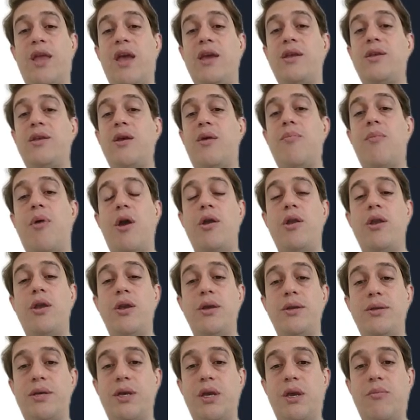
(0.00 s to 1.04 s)
data
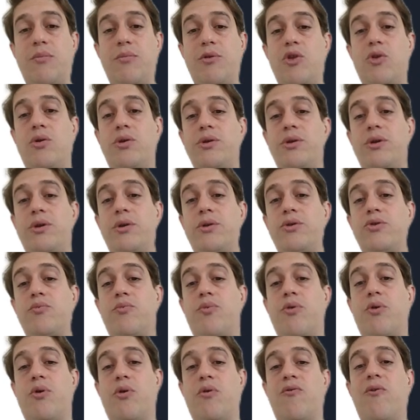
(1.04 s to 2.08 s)
mining team in order to
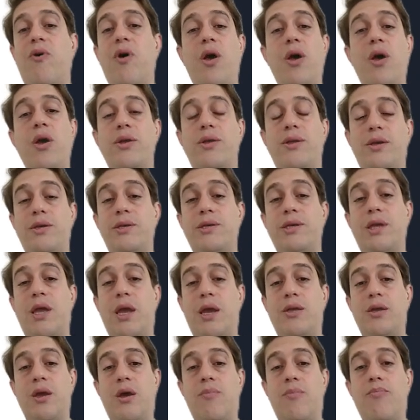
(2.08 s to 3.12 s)
provide this
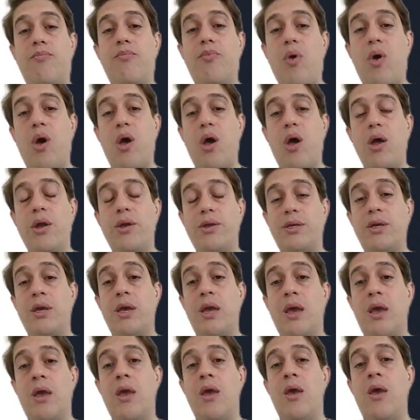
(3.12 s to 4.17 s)
data. But
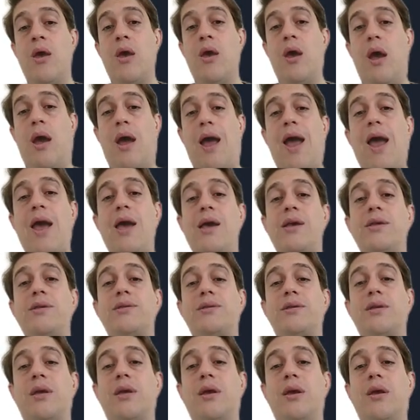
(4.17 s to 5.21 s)

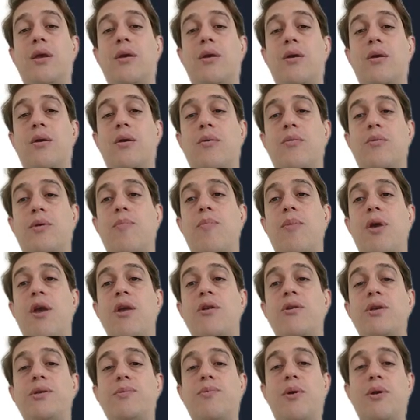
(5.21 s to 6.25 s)
as the
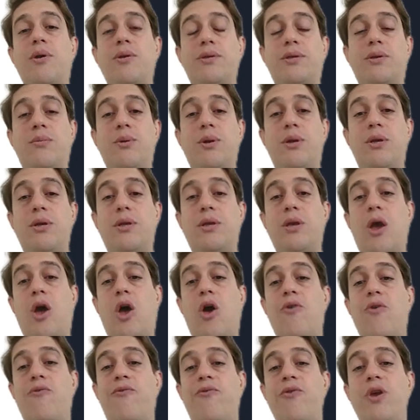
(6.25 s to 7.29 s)
main responsibility
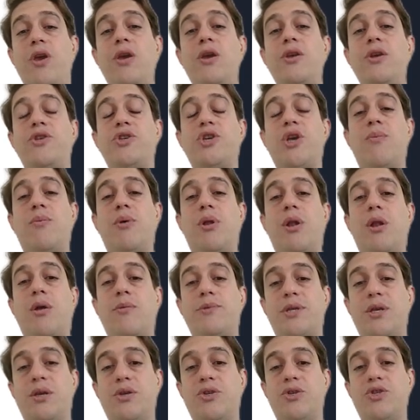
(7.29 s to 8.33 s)
of each
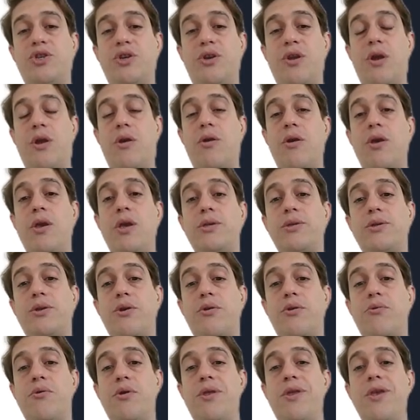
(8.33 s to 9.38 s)
MLOps engineer is
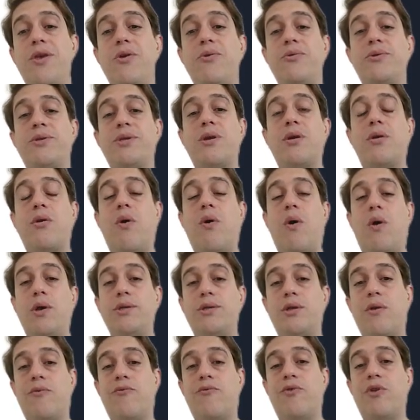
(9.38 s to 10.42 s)
to reduce the
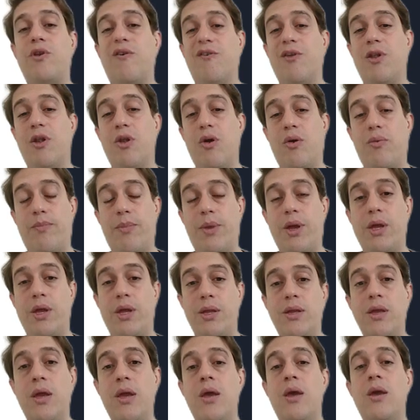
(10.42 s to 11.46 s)
cost of
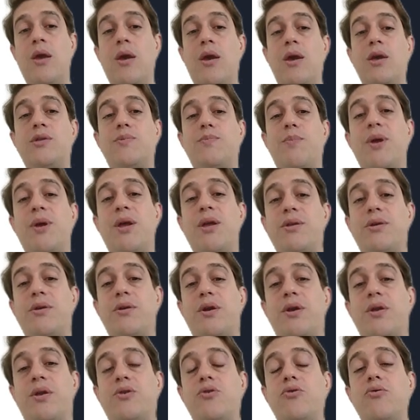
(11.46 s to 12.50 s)
development, it's
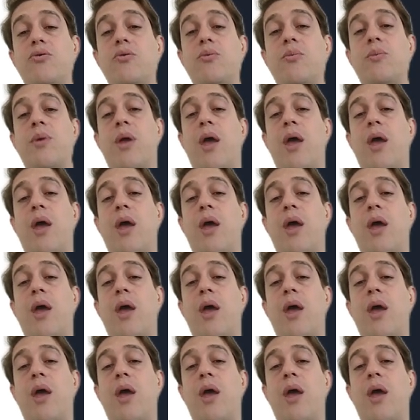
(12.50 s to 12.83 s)
better to